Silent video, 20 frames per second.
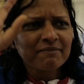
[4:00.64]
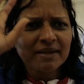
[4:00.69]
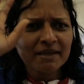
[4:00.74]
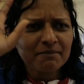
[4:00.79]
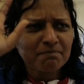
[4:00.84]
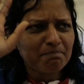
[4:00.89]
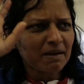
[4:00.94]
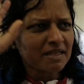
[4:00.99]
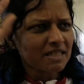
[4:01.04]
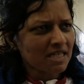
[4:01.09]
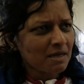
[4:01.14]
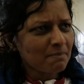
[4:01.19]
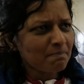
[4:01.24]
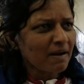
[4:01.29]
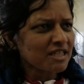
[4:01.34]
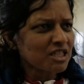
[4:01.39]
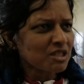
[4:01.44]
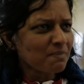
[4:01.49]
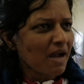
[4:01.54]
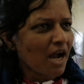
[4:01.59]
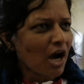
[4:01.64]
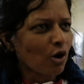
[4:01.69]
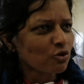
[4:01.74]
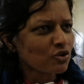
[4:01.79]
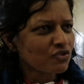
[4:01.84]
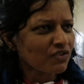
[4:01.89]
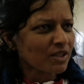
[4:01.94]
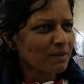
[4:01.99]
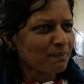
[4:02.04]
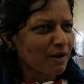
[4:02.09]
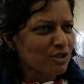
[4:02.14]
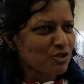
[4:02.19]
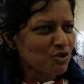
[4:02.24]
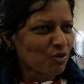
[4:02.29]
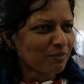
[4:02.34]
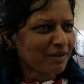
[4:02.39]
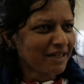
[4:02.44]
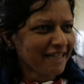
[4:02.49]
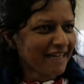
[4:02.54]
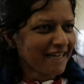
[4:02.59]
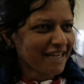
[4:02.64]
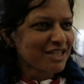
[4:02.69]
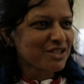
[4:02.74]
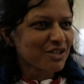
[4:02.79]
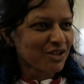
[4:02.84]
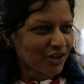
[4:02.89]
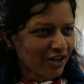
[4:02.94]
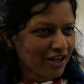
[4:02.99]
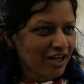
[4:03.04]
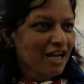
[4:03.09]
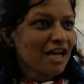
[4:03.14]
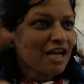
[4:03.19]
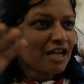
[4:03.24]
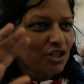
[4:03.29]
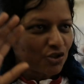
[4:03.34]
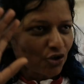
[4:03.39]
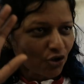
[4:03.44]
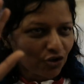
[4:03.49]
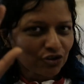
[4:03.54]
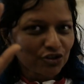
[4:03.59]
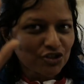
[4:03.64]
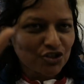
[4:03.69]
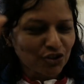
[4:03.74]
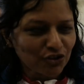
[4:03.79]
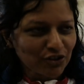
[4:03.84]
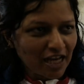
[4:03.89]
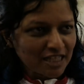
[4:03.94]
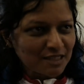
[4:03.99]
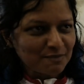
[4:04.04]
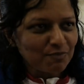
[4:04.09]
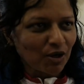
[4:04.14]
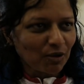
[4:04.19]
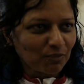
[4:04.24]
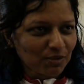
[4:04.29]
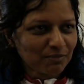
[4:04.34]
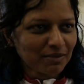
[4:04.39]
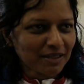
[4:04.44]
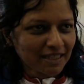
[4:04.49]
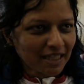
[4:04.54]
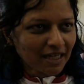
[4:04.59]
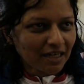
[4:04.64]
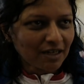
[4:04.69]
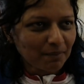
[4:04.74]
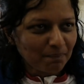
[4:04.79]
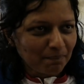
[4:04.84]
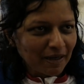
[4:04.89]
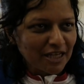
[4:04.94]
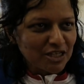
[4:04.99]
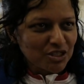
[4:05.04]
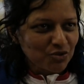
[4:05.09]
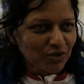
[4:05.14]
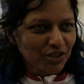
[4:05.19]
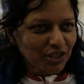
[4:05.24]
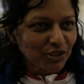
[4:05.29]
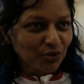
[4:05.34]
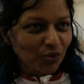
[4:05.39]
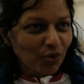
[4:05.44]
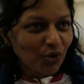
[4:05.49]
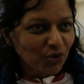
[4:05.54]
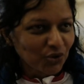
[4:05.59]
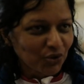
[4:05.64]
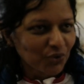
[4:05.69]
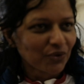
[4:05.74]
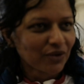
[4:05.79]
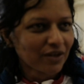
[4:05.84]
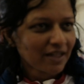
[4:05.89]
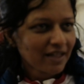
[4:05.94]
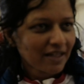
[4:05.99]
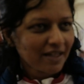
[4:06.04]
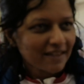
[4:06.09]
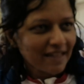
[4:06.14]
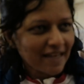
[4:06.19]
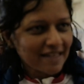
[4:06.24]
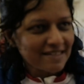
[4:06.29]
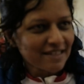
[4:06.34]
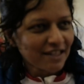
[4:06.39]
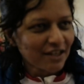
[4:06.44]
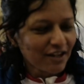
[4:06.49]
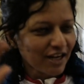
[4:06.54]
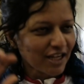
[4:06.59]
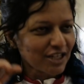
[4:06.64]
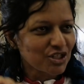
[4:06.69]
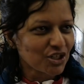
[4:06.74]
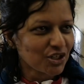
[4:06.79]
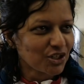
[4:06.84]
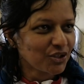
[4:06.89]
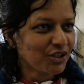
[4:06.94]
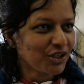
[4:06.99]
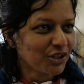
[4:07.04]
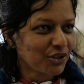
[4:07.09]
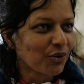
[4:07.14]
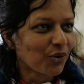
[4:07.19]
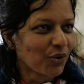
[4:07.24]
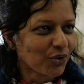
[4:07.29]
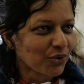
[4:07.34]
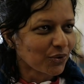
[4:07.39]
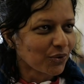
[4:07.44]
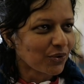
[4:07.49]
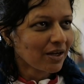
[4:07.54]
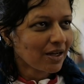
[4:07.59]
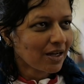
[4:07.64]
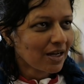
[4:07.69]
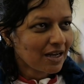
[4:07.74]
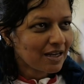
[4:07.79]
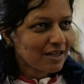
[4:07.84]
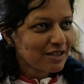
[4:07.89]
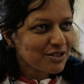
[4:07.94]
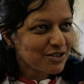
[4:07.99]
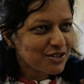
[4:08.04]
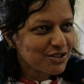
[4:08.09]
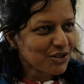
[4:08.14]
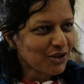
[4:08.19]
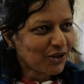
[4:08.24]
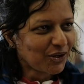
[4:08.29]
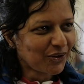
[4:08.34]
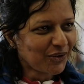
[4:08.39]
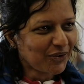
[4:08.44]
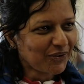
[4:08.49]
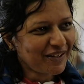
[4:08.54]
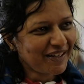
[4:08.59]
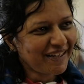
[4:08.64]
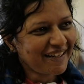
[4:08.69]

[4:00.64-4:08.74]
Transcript: been buzzing past my house for the past so many days, you know. Yeah, so, yeah. so that's probably the place you need to go to. That's the direction you need to go to. Yes, So,